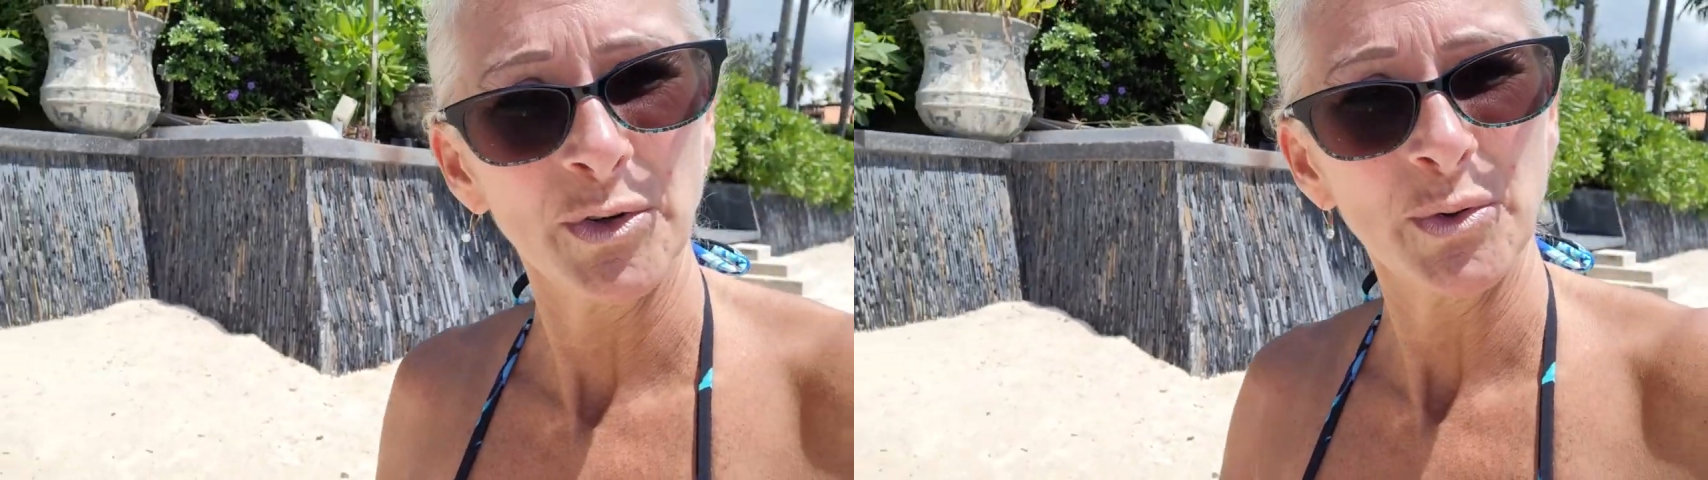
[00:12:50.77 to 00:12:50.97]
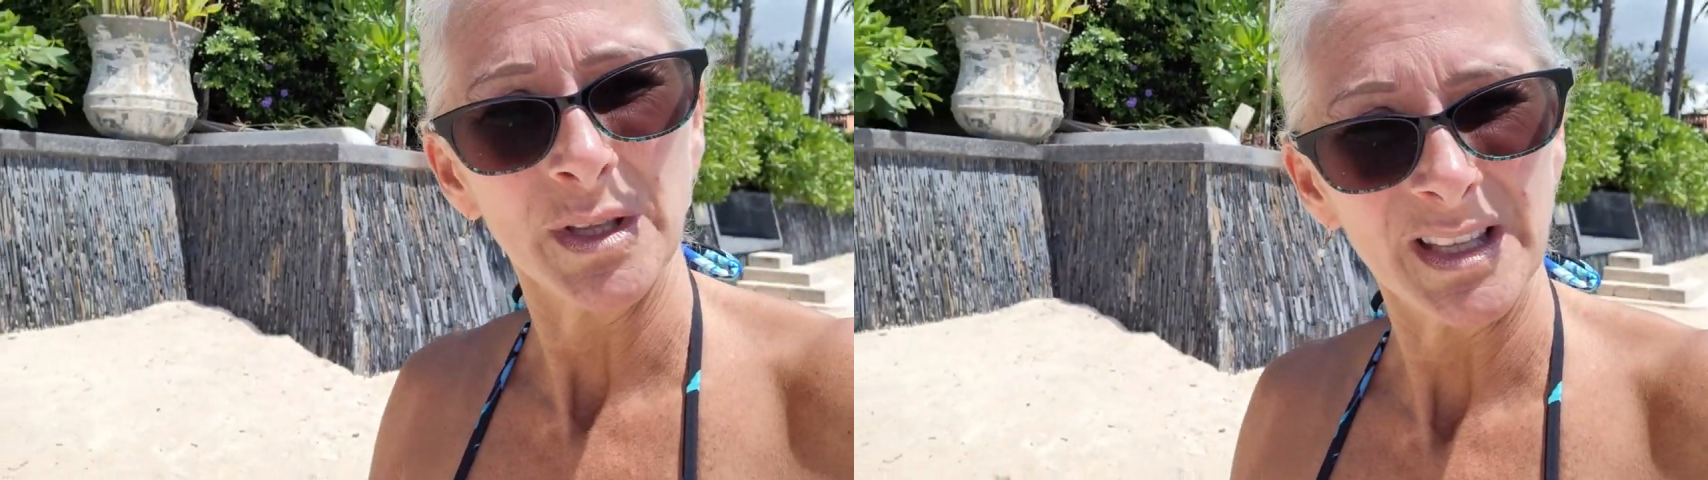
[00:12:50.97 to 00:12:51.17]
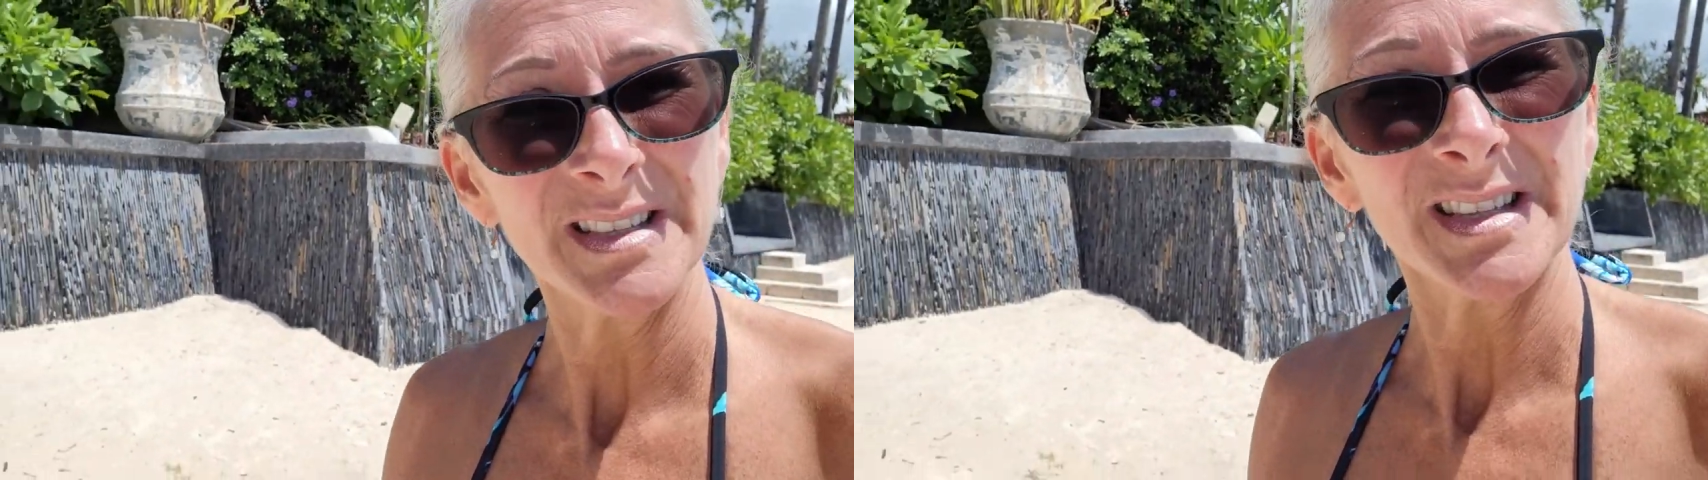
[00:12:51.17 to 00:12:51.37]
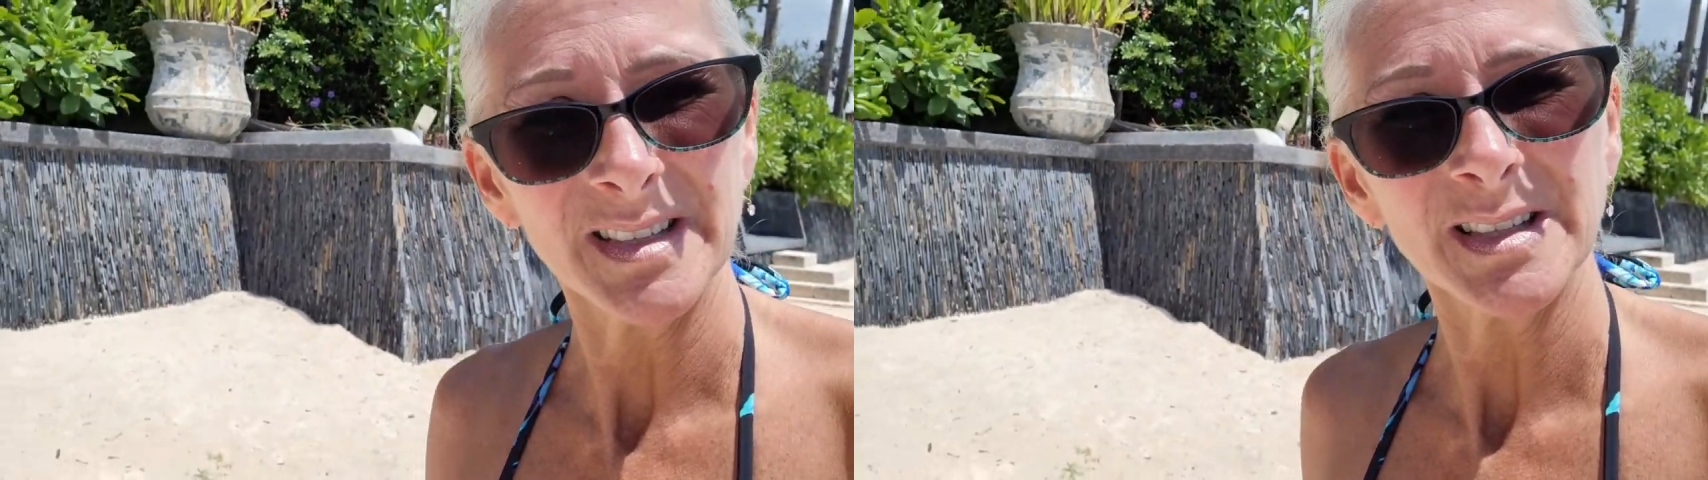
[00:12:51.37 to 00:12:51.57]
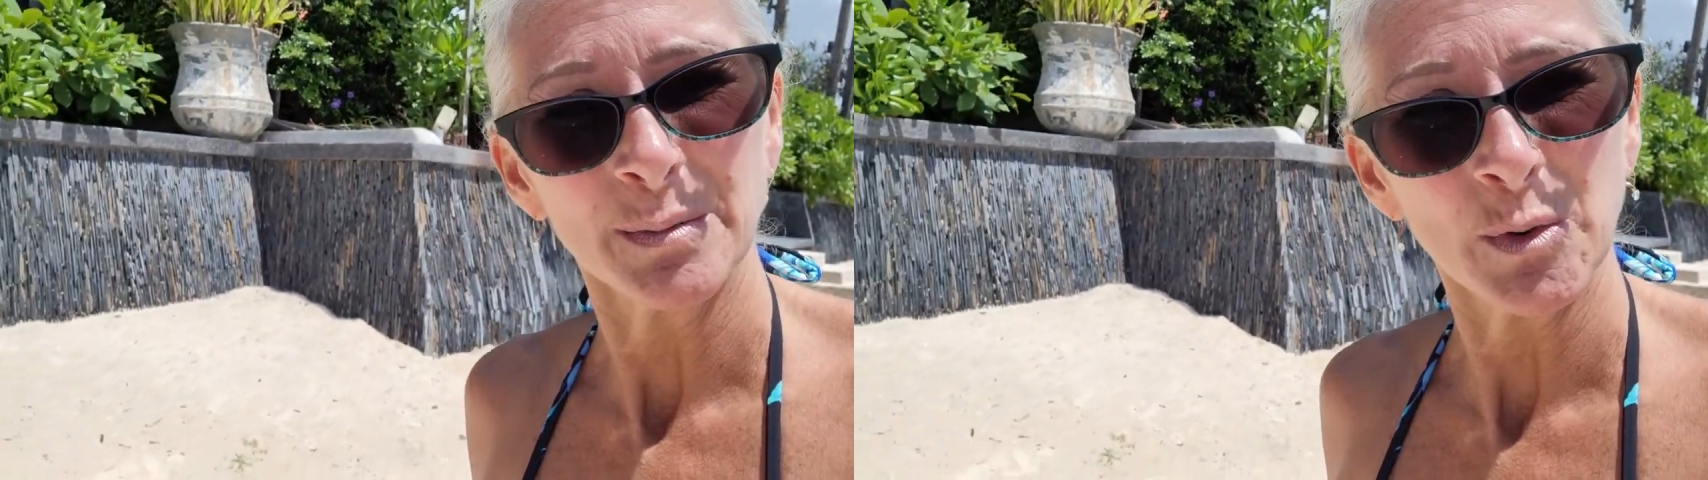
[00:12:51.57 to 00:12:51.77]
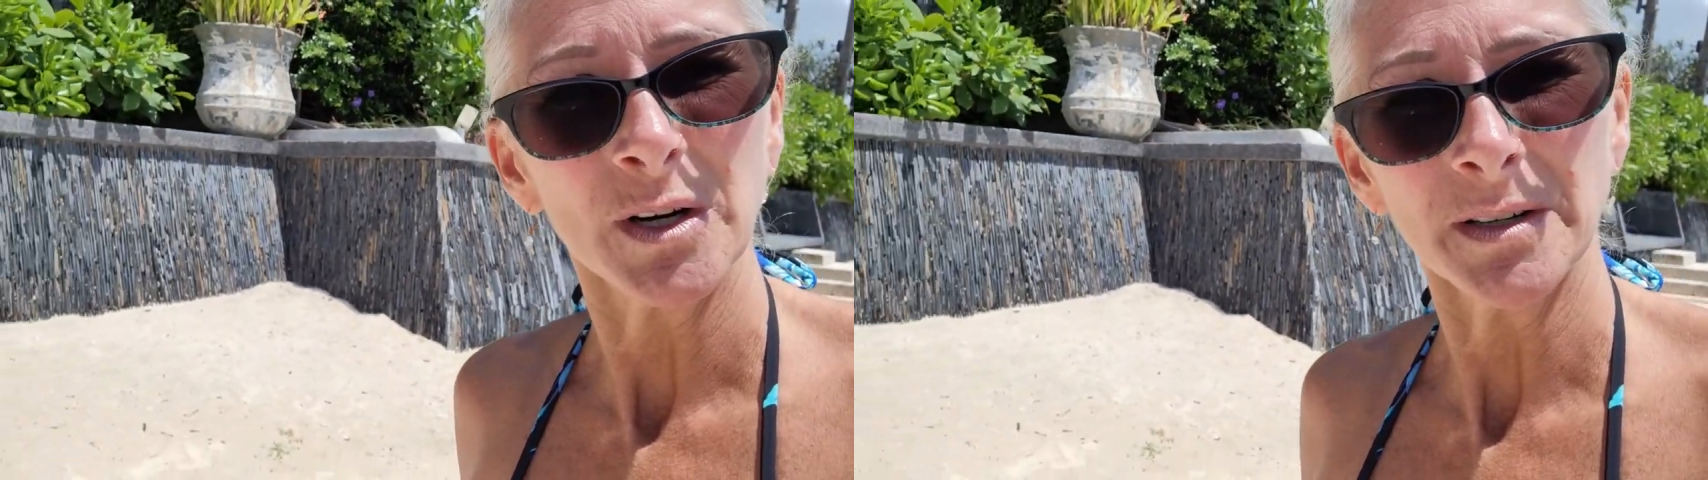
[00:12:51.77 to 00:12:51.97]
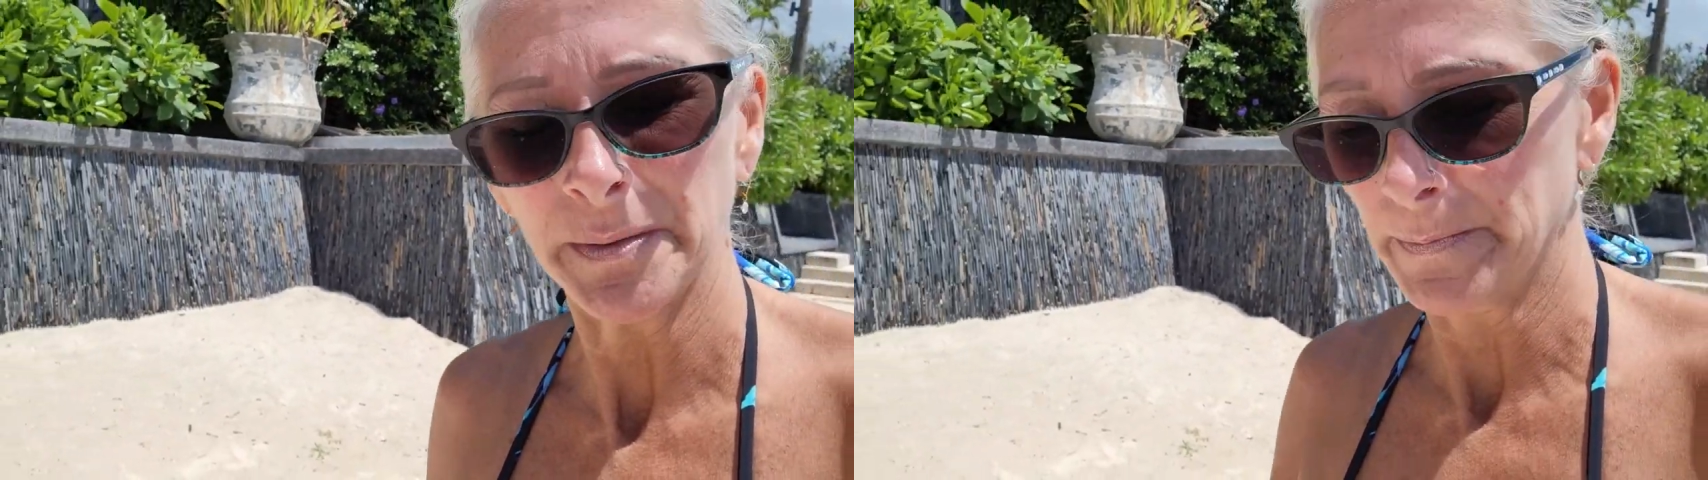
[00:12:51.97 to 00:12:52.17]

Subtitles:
doing these things anymore.